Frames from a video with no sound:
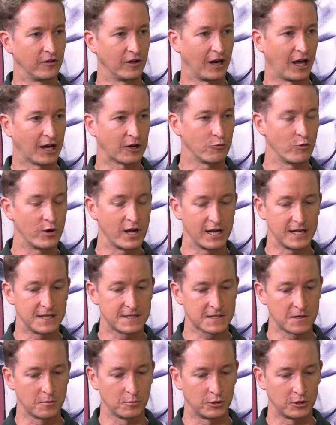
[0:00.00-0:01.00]
like really
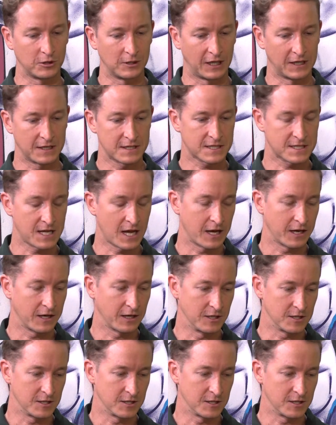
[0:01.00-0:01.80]
simple understanding